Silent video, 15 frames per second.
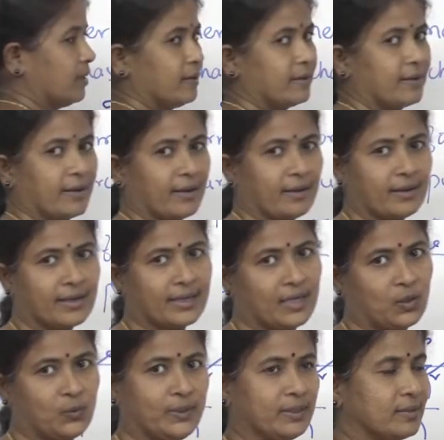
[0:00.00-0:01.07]

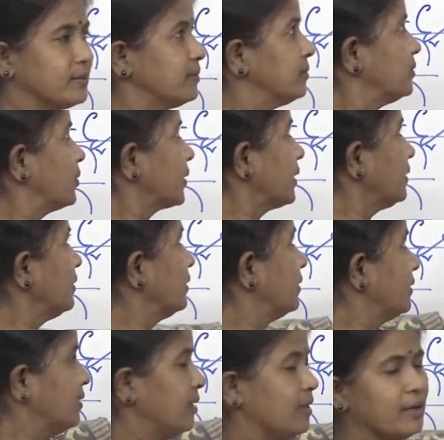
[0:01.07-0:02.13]
Recover. Okay.
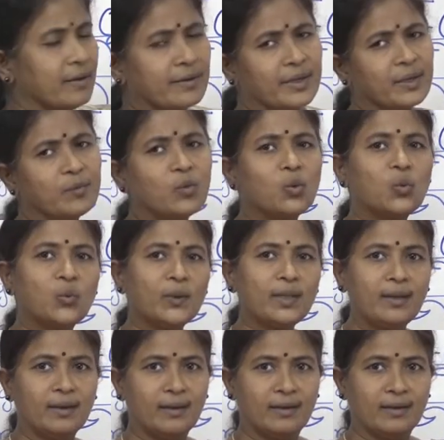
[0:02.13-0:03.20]

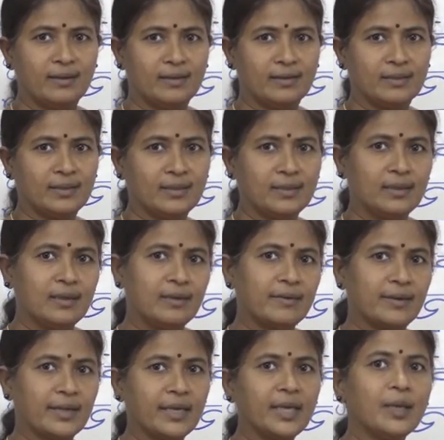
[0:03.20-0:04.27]
Removal.
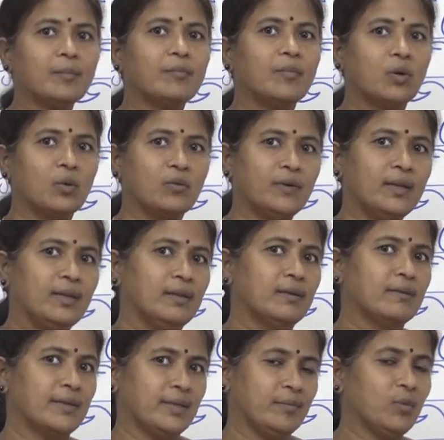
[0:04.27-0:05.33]
Removal.
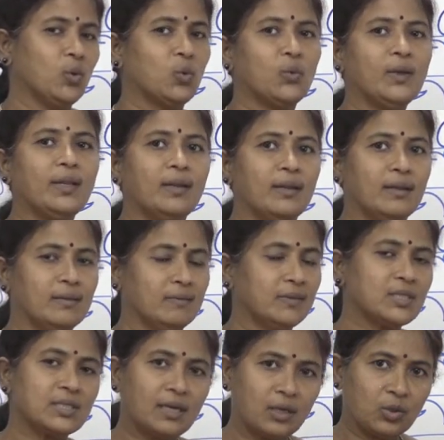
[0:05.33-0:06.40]
Removal. Which
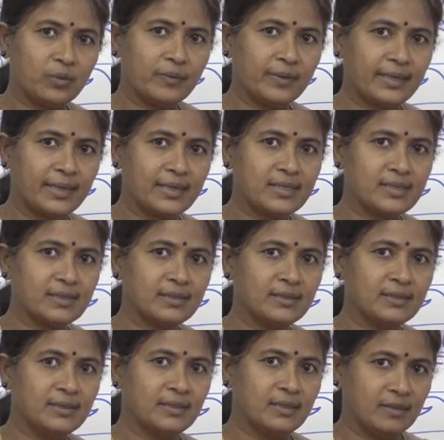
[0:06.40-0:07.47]
R do we write?
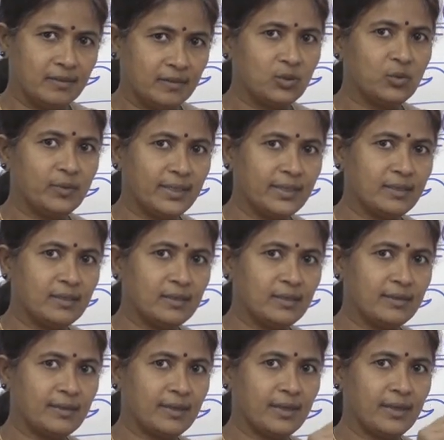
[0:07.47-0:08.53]
Do we write
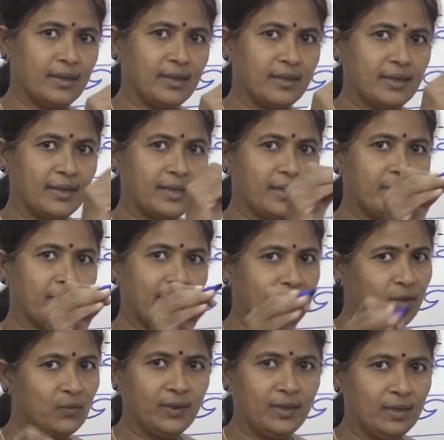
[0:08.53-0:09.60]
re, m
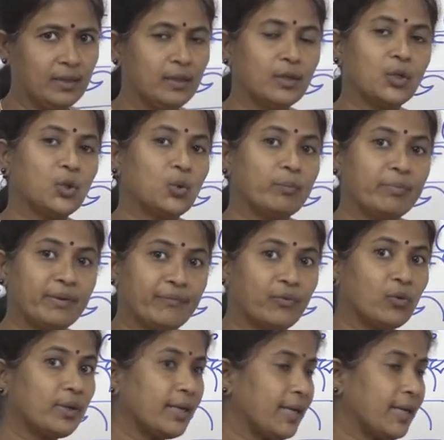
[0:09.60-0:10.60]
and will? No. Before